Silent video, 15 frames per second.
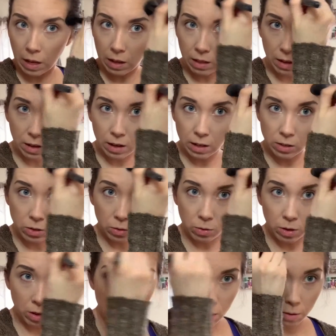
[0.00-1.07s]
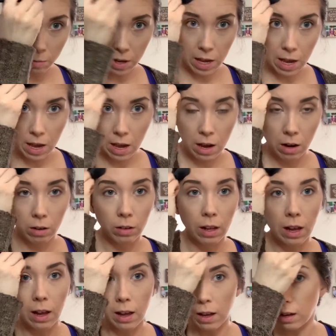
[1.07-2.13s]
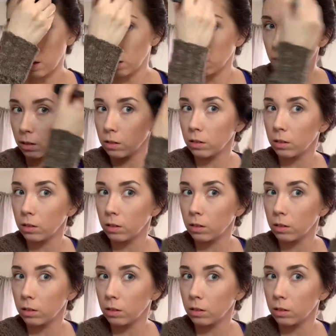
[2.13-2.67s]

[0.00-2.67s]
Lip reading: And then I do along my hairline.